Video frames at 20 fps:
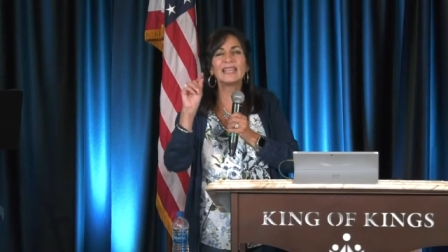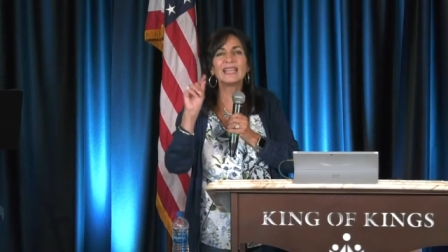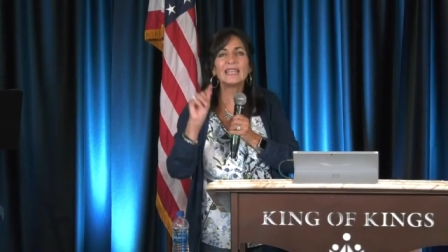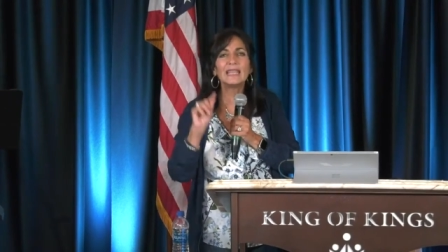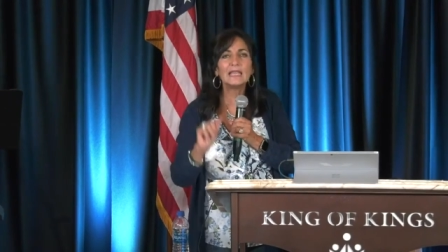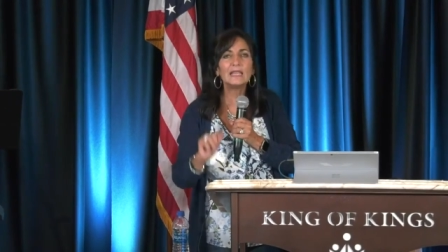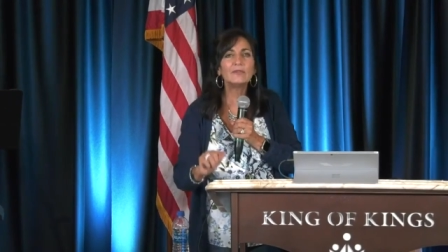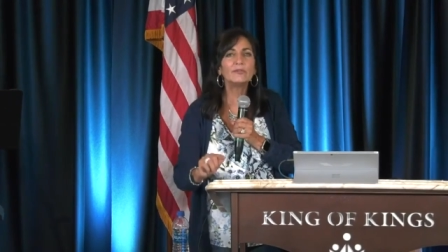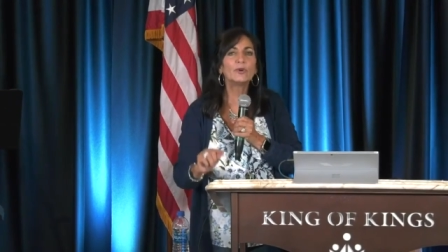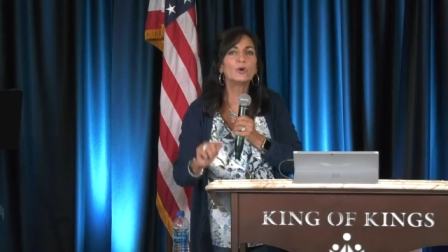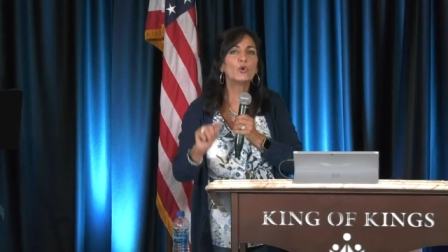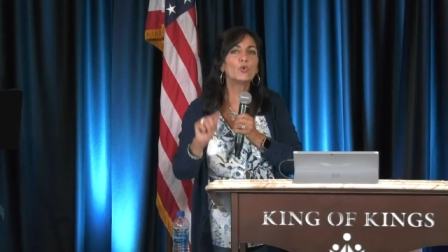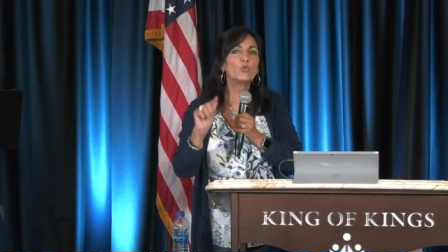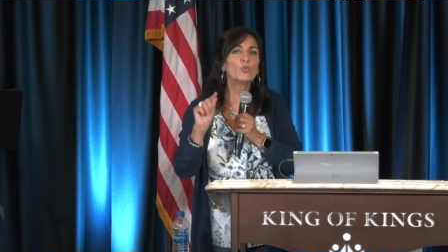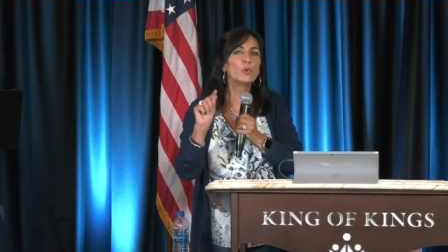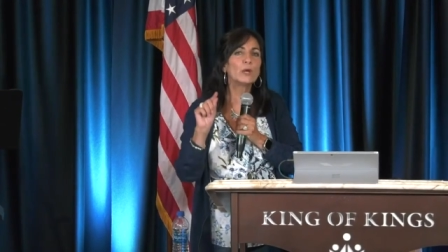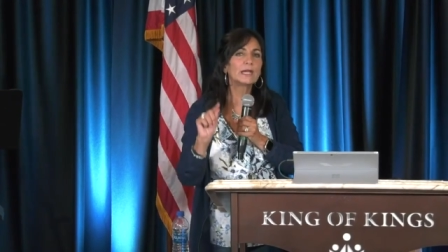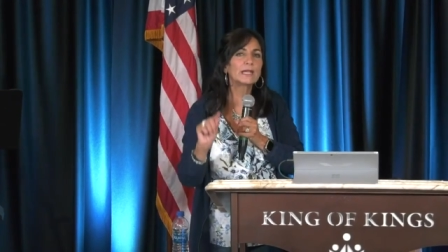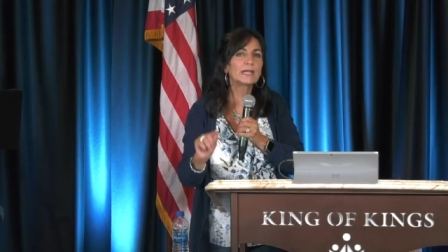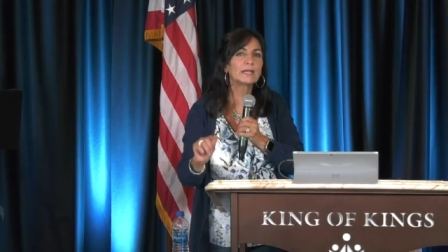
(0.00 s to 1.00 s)
The
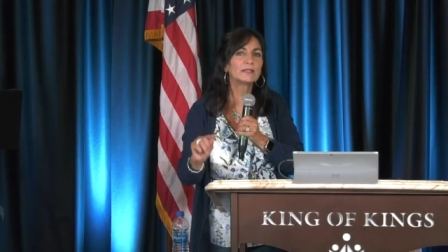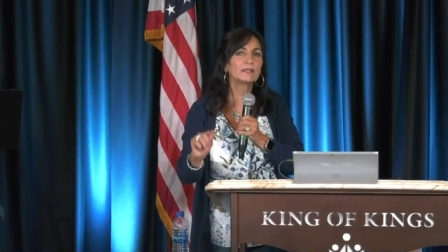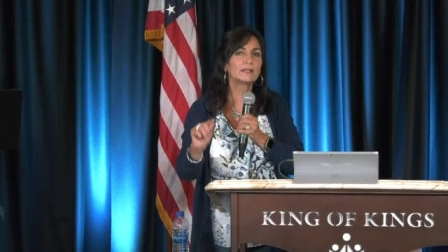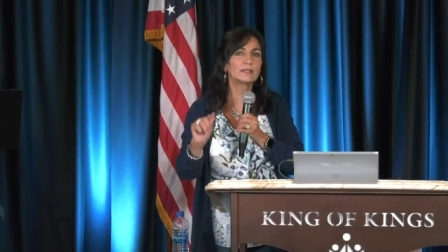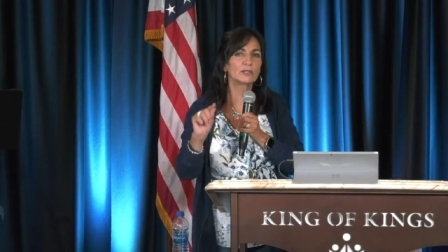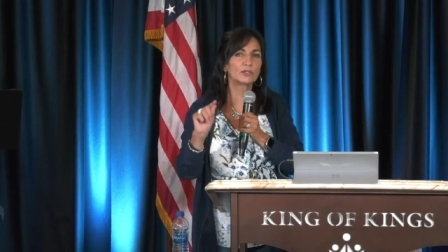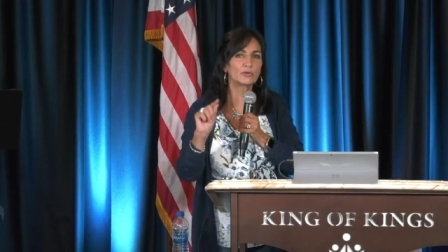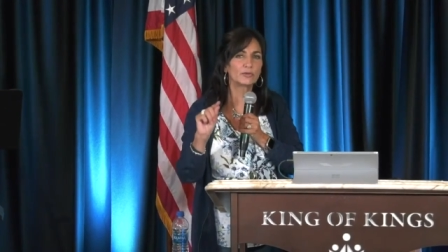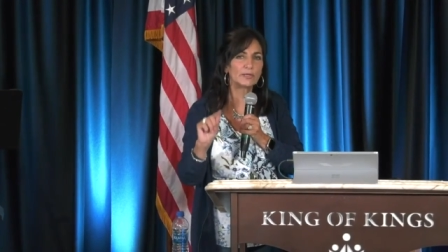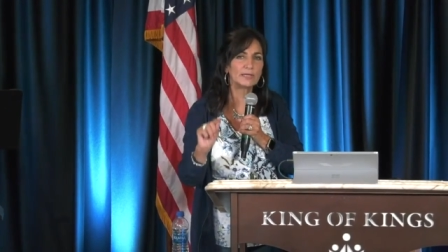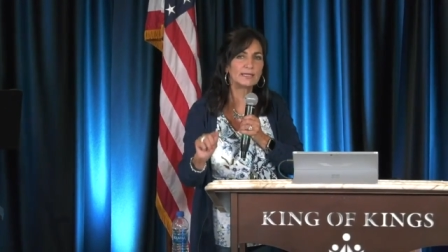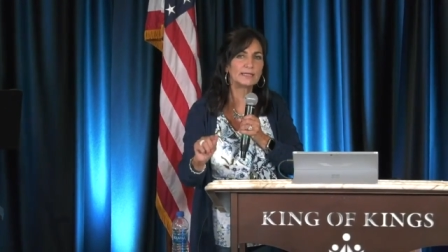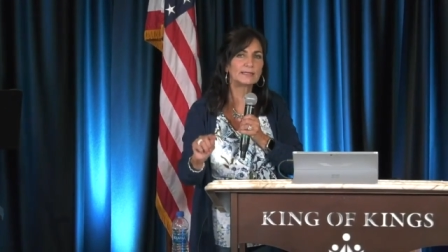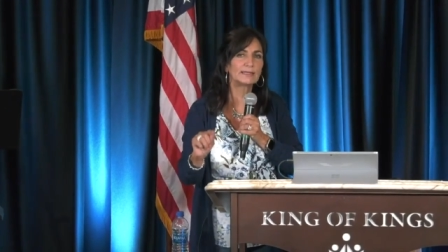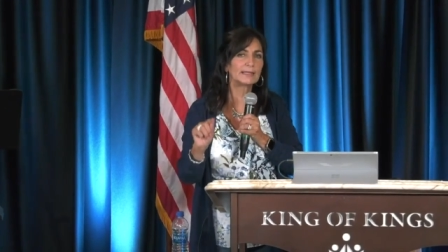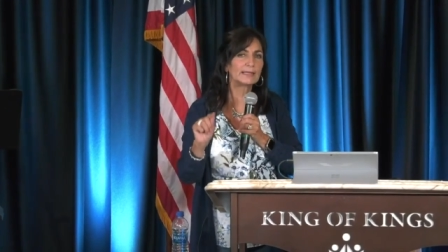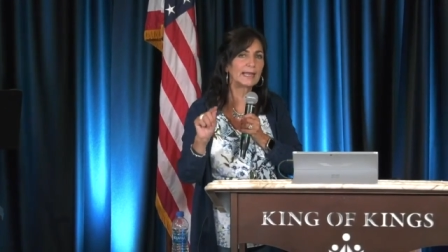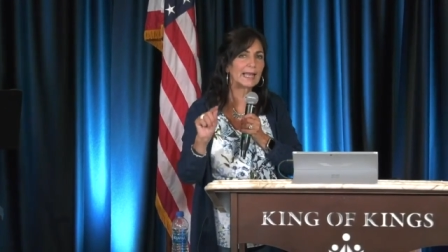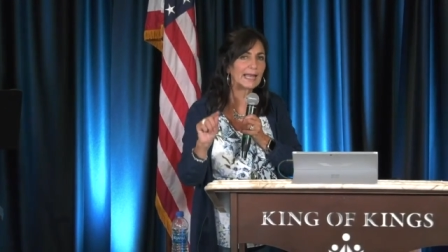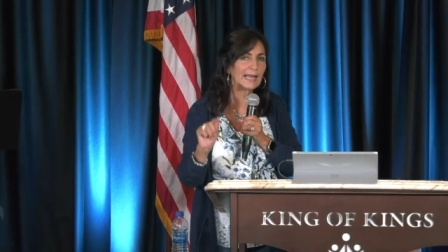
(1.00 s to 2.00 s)
evil, wicked
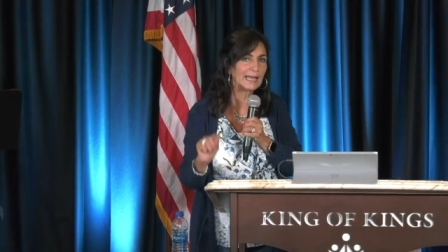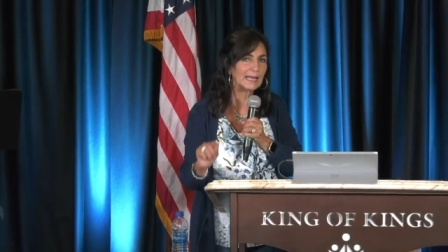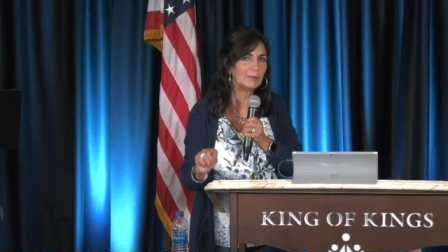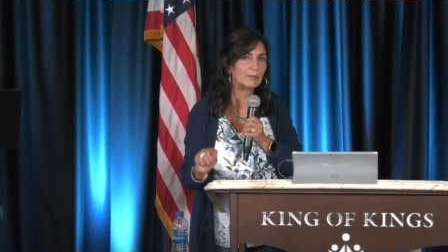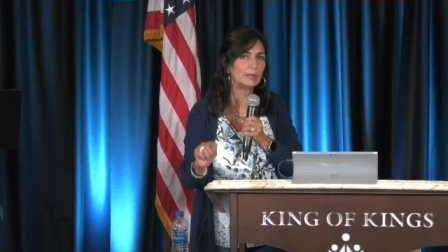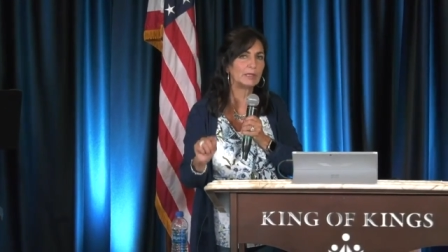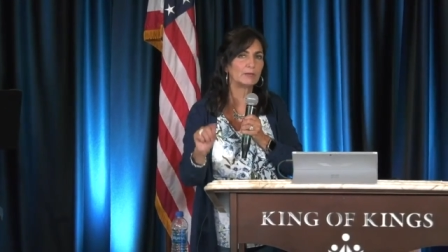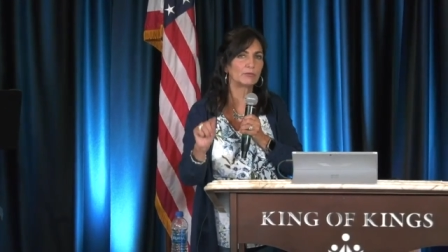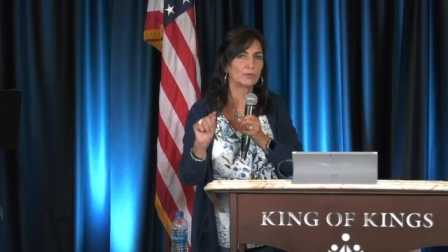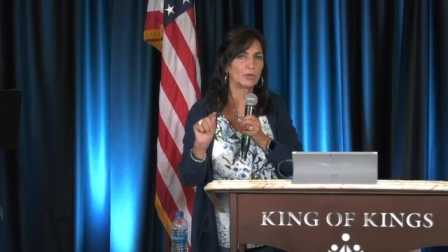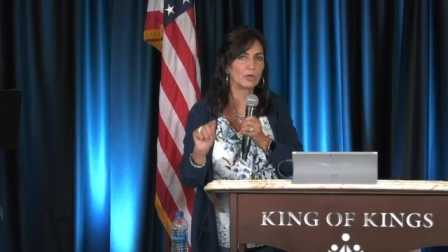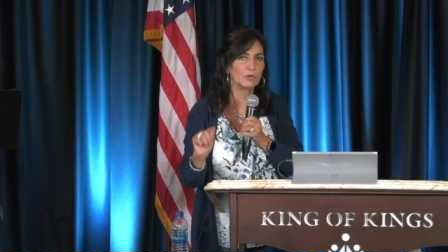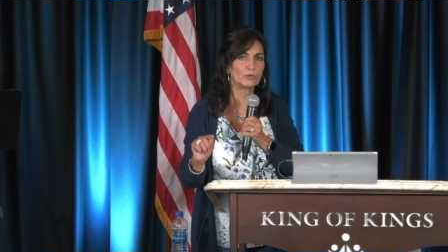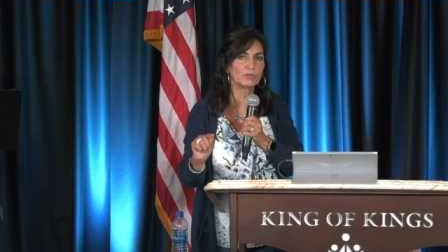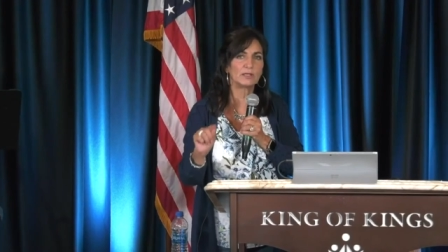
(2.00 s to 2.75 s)
decrees that Haman